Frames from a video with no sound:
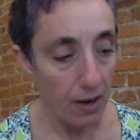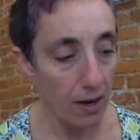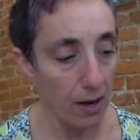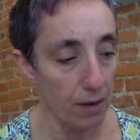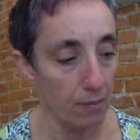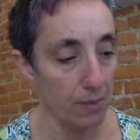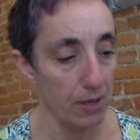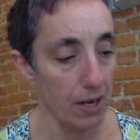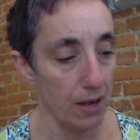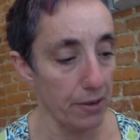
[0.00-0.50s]

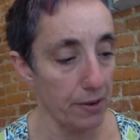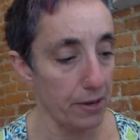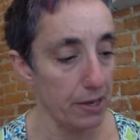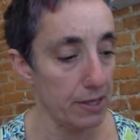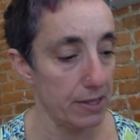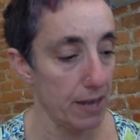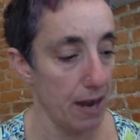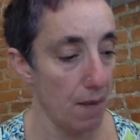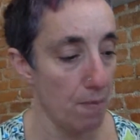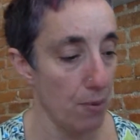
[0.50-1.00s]
Another
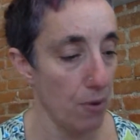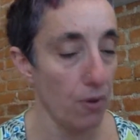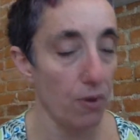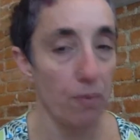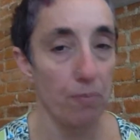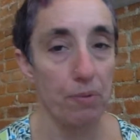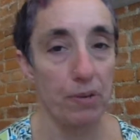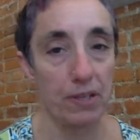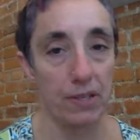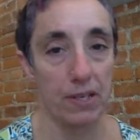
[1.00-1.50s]
example,
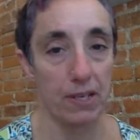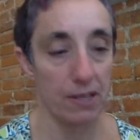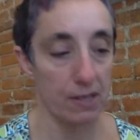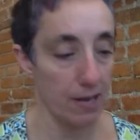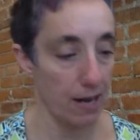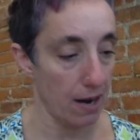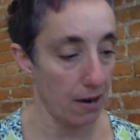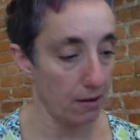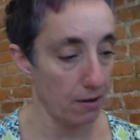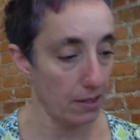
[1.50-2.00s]
Princess
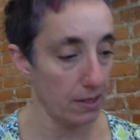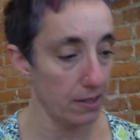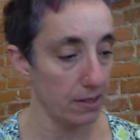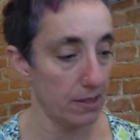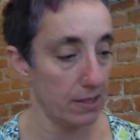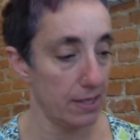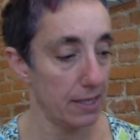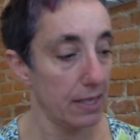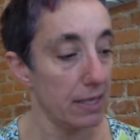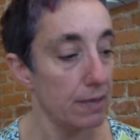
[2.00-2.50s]
Carolyn
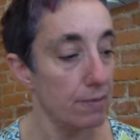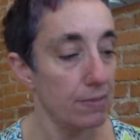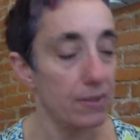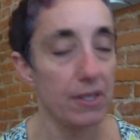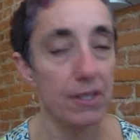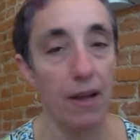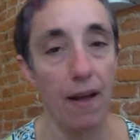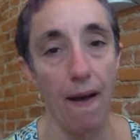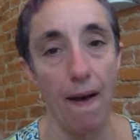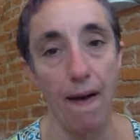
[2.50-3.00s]
seems
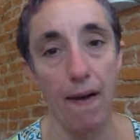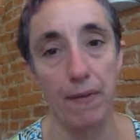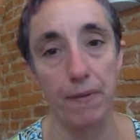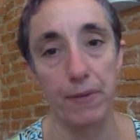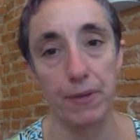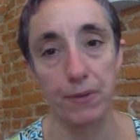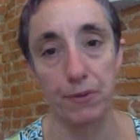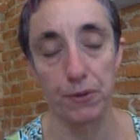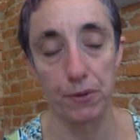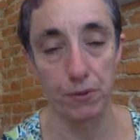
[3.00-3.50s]
to have
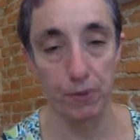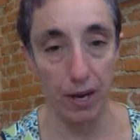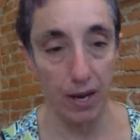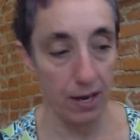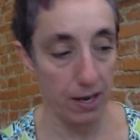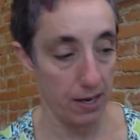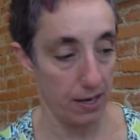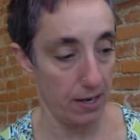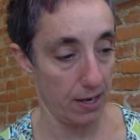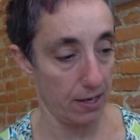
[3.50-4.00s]
this
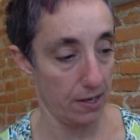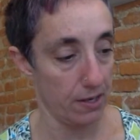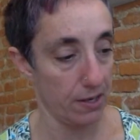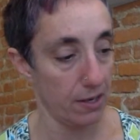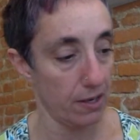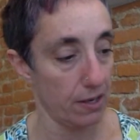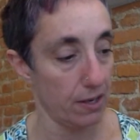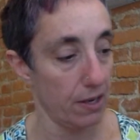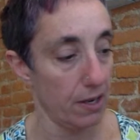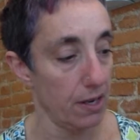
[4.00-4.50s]
great
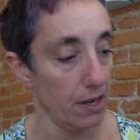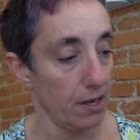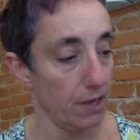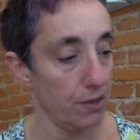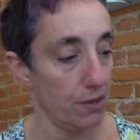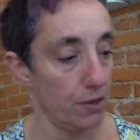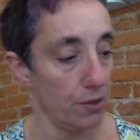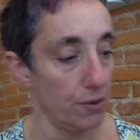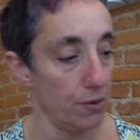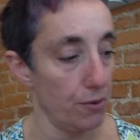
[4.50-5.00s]
connection
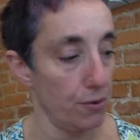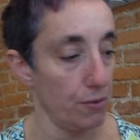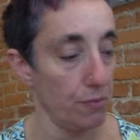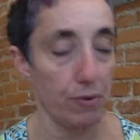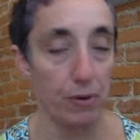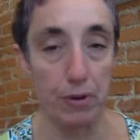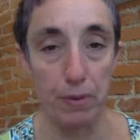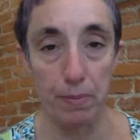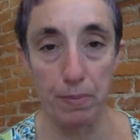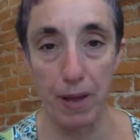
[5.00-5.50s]
to
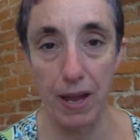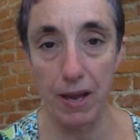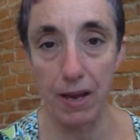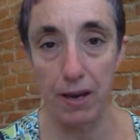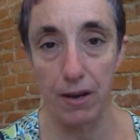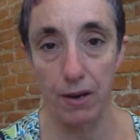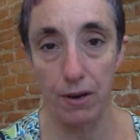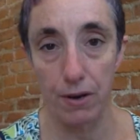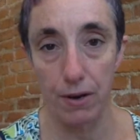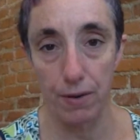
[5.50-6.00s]

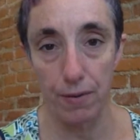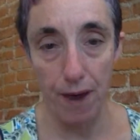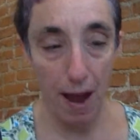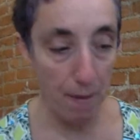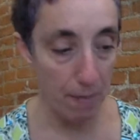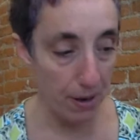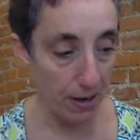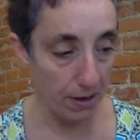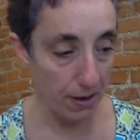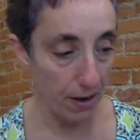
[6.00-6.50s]
Rutabaga, her
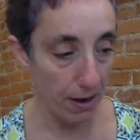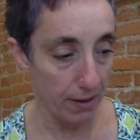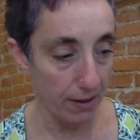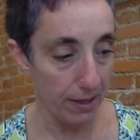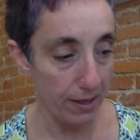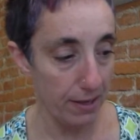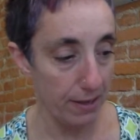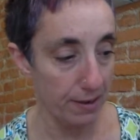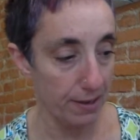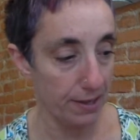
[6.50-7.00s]
rabbit
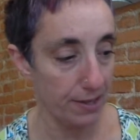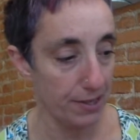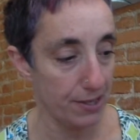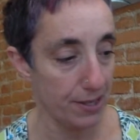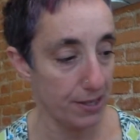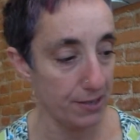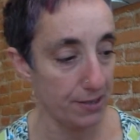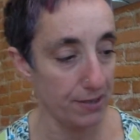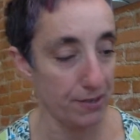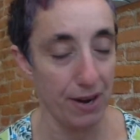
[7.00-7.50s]
colleague, right? She
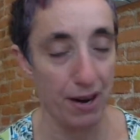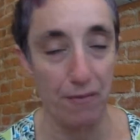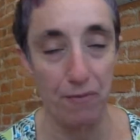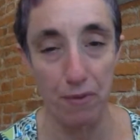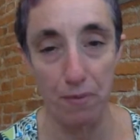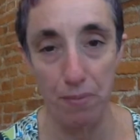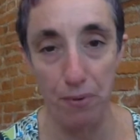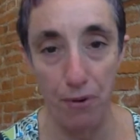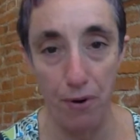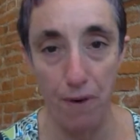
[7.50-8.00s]
has great
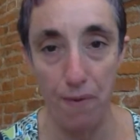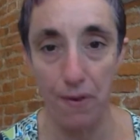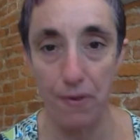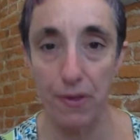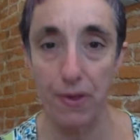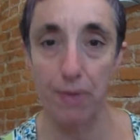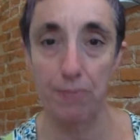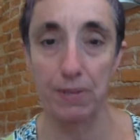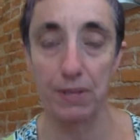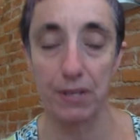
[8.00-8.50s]
rapport with
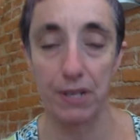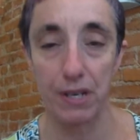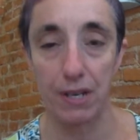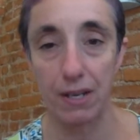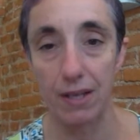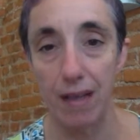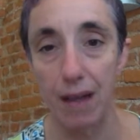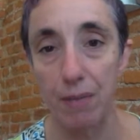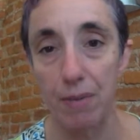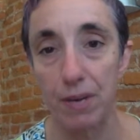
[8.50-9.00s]
him and she
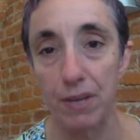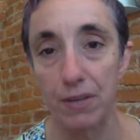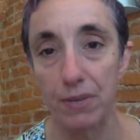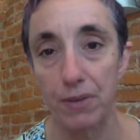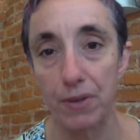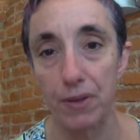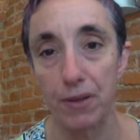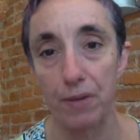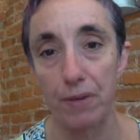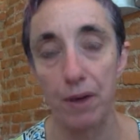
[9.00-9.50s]
collaborates
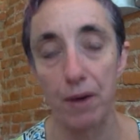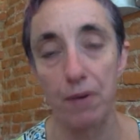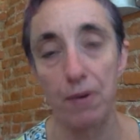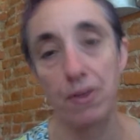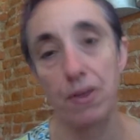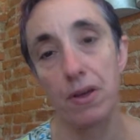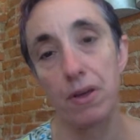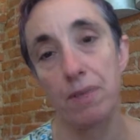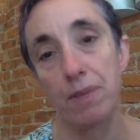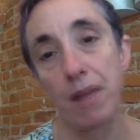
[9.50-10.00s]
really well with
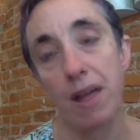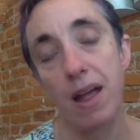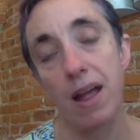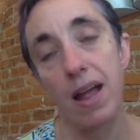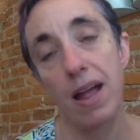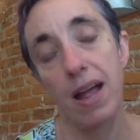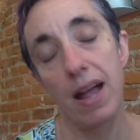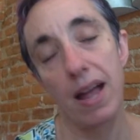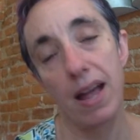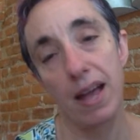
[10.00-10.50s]
him,
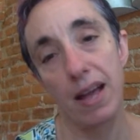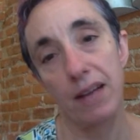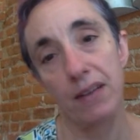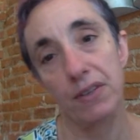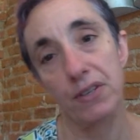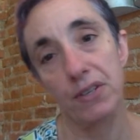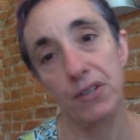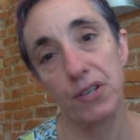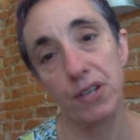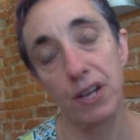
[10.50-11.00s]
and
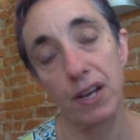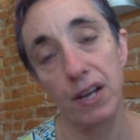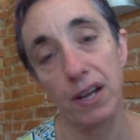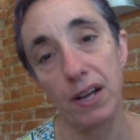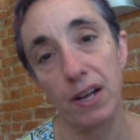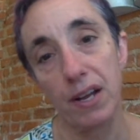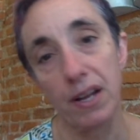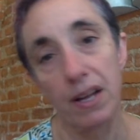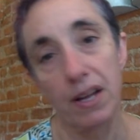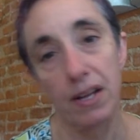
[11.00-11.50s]
they
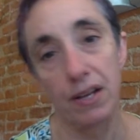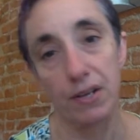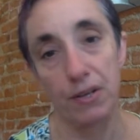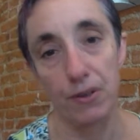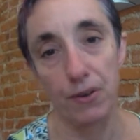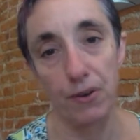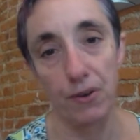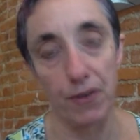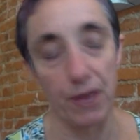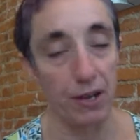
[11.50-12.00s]

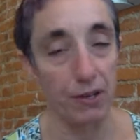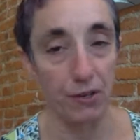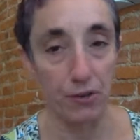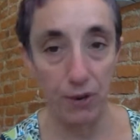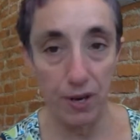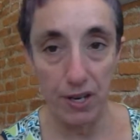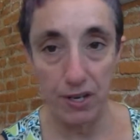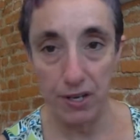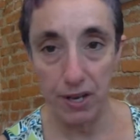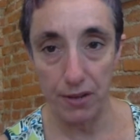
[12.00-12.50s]
enjoy
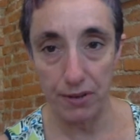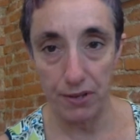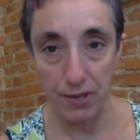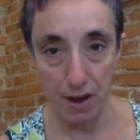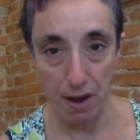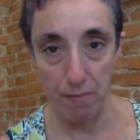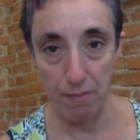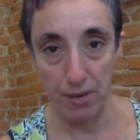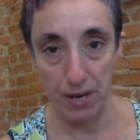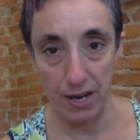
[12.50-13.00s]
each other's
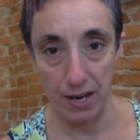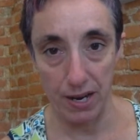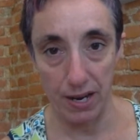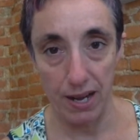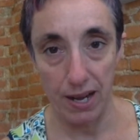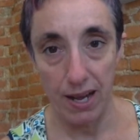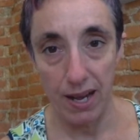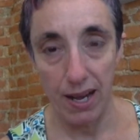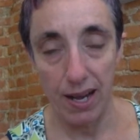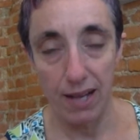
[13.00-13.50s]
company,
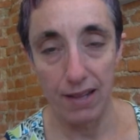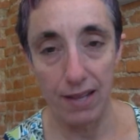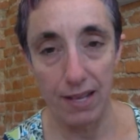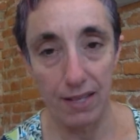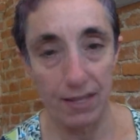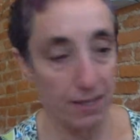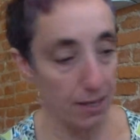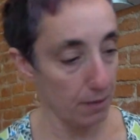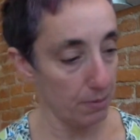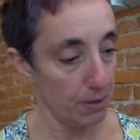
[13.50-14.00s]
and they
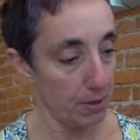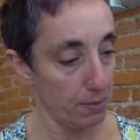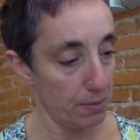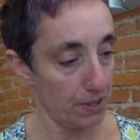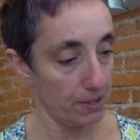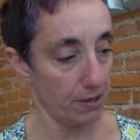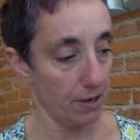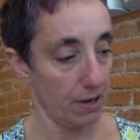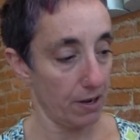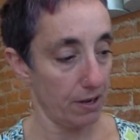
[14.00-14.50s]
seem to be
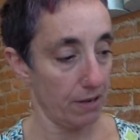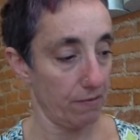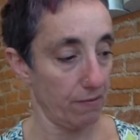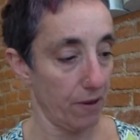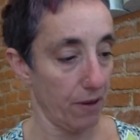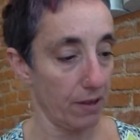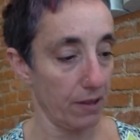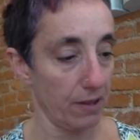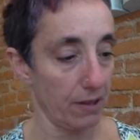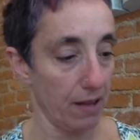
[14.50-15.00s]
starting to
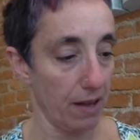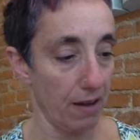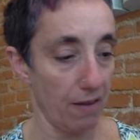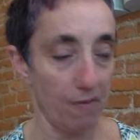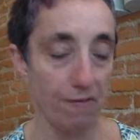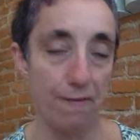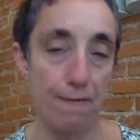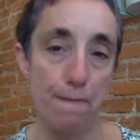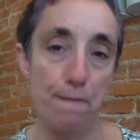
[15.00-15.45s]
fall in love.